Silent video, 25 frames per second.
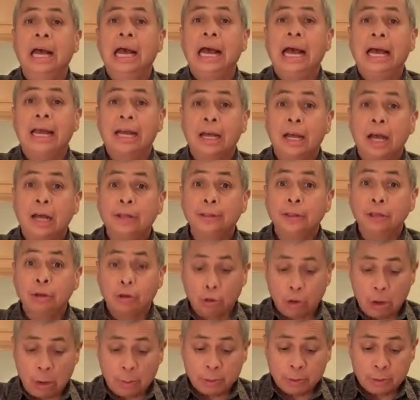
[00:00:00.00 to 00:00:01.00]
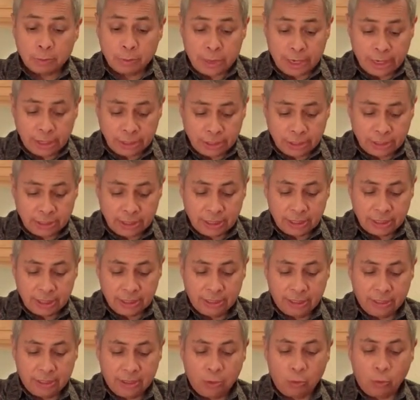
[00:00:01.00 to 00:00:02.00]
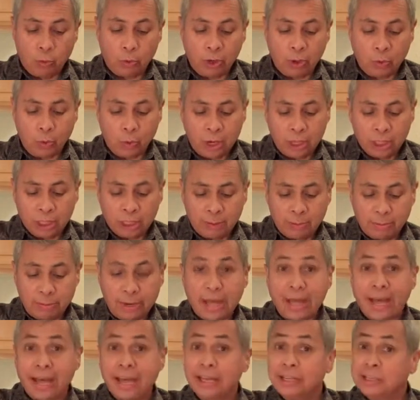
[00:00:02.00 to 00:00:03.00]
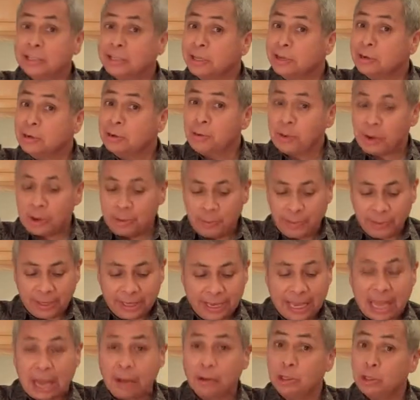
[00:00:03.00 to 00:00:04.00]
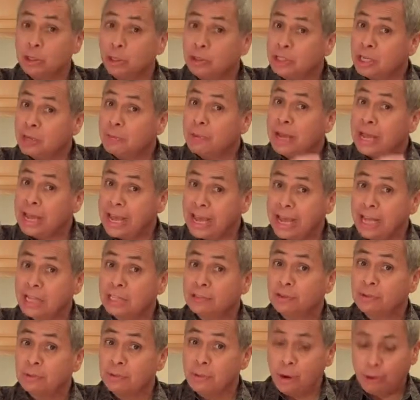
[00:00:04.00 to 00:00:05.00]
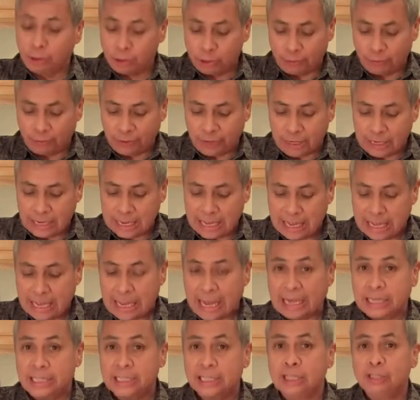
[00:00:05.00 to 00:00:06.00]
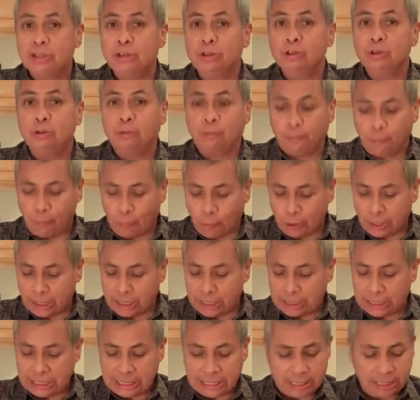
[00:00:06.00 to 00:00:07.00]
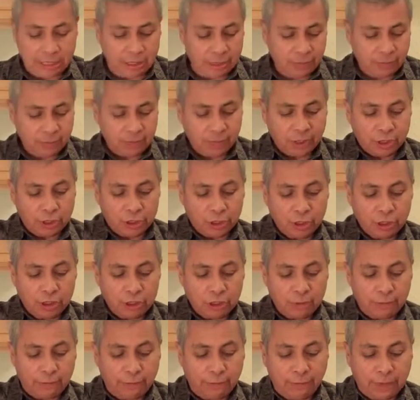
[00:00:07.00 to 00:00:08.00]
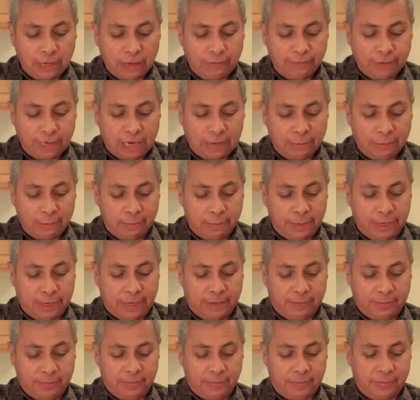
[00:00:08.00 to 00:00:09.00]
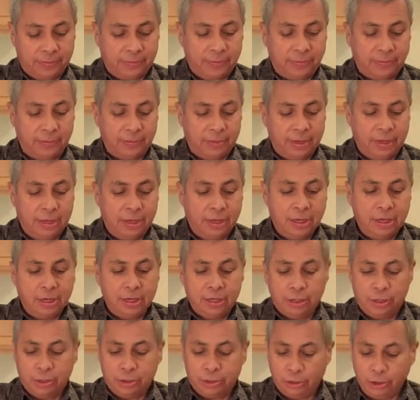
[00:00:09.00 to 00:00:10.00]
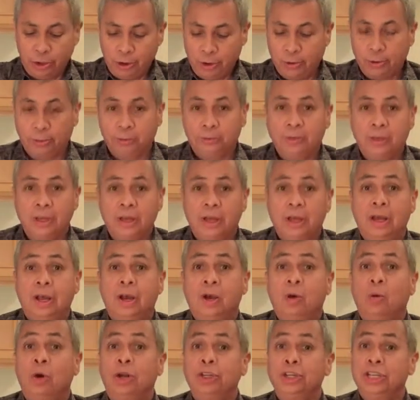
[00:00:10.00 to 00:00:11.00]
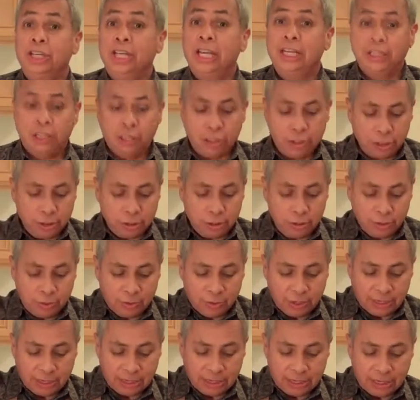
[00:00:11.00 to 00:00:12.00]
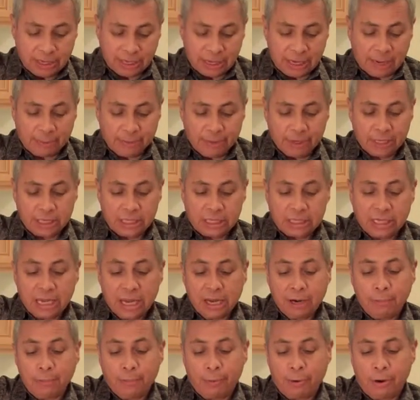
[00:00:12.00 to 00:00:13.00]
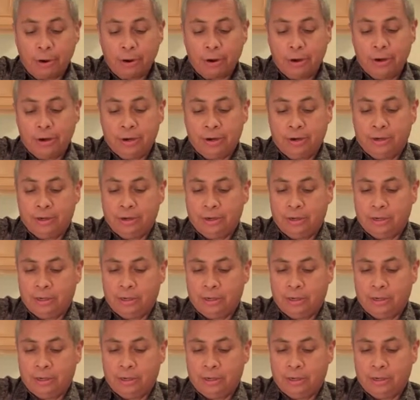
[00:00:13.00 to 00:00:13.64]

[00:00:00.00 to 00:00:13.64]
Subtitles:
I got the crumbs mixed where I want them nice and crumbly. I was using my hands for most of it. I did use a fork at the end just to fluff it up a bit. So, what you need to do, I'm going to set apart